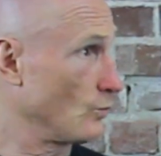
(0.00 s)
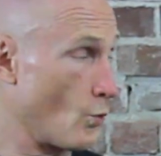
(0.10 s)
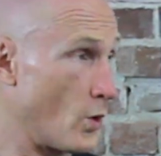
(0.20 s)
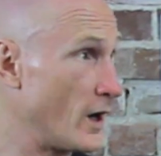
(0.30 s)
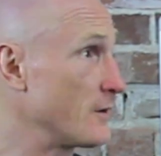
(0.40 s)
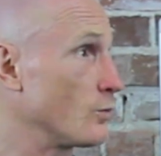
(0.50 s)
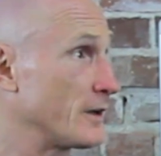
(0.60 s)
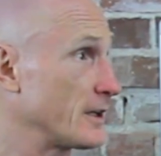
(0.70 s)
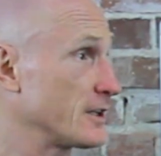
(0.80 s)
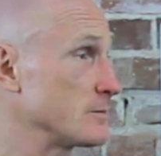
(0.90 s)
one
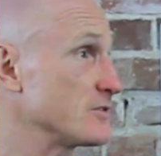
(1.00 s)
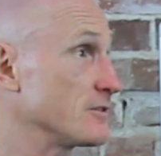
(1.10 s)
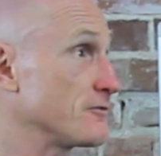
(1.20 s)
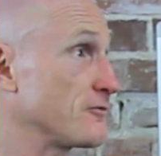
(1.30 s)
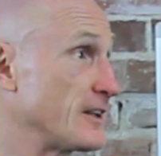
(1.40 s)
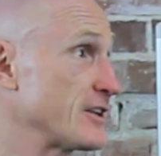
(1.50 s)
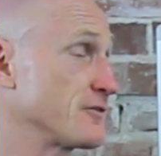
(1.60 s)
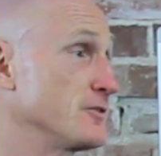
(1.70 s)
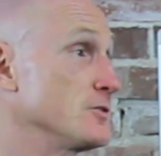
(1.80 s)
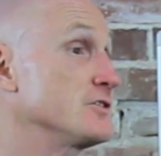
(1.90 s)
when it comes to
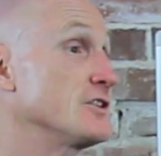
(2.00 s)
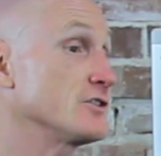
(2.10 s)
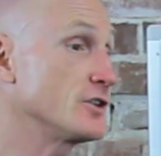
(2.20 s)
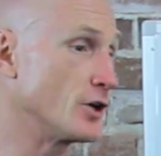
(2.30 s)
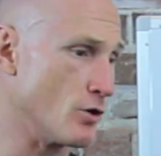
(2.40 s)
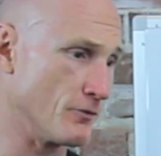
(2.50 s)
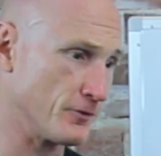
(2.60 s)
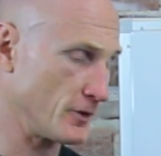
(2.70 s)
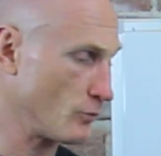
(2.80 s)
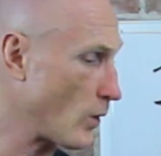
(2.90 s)
flesh foods is go
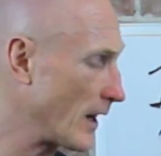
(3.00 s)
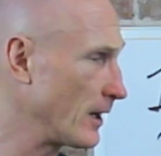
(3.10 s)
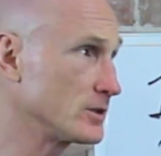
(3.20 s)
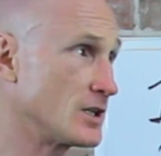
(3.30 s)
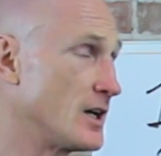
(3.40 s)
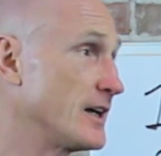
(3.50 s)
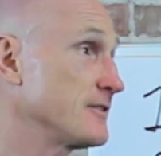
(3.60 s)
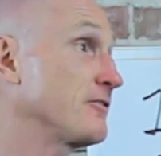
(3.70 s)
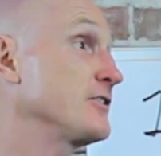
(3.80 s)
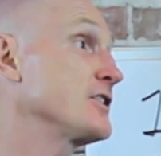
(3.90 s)
for
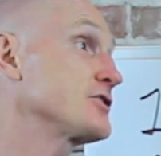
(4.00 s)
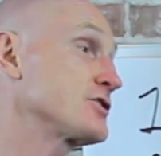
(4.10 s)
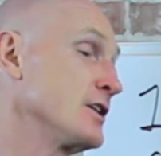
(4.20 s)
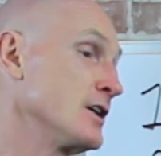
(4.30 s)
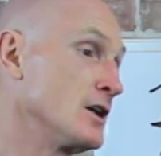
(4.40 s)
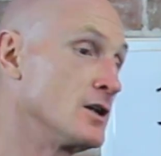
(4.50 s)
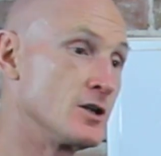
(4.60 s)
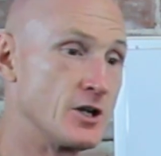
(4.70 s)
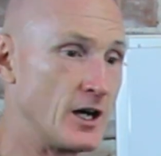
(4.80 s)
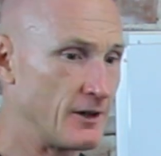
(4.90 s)
wild-caught fish,
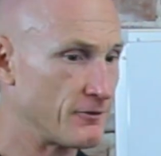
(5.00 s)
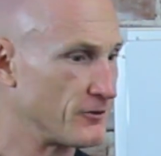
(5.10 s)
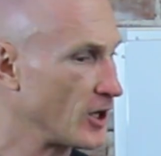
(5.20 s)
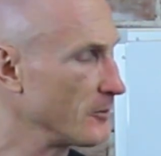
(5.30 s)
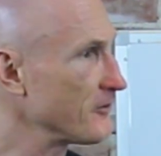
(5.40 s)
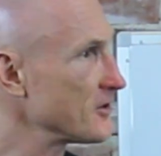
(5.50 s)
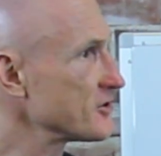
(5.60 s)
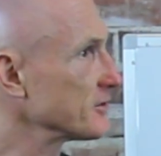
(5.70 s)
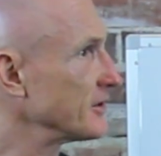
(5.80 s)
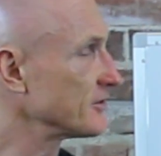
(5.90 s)
not farm
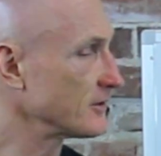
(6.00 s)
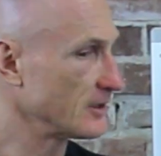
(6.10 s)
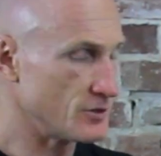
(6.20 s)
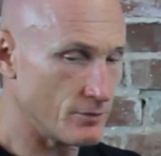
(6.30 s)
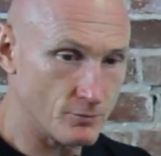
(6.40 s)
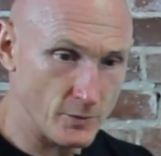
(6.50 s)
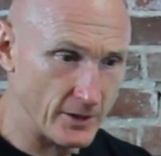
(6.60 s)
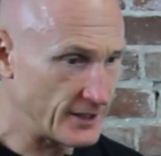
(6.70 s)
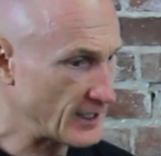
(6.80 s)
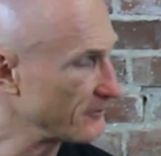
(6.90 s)
fish unless you
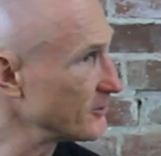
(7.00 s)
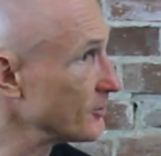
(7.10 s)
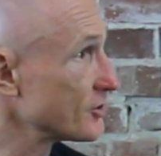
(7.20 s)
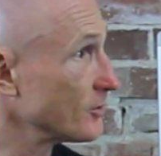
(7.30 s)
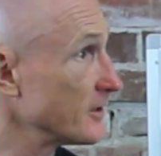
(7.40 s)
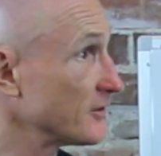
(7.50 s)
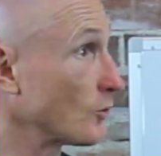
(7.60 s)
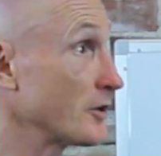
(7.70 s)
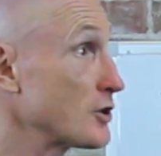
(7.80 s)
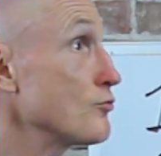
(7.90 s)
really have no choice
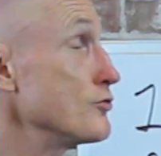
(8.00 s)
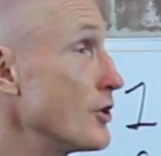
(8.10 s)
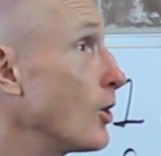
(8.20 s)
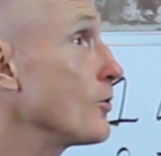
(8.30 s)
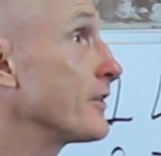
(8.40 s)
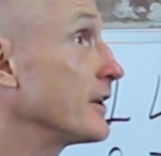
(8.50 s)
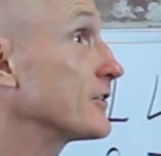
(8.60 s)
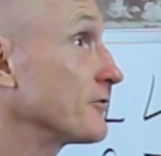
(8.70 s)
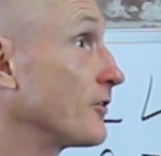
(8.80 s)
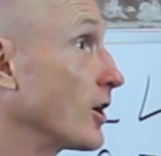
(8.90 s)
or you know that
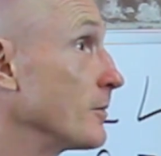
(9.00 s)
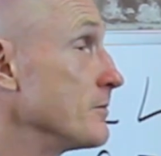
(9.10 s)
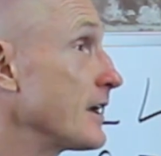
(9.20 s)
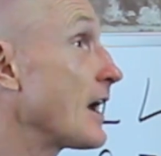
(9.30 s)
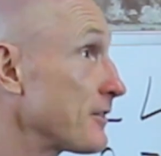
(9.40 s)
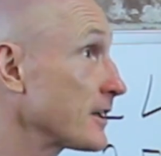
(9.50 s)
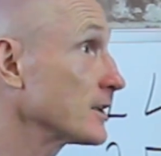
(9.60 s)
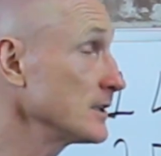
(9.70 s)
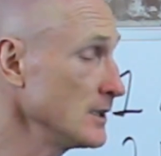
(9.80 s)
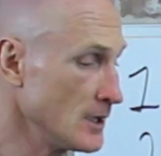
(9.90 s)
it's farmed
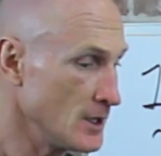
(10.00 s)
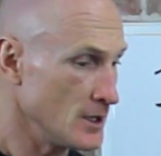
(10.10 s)
ethically.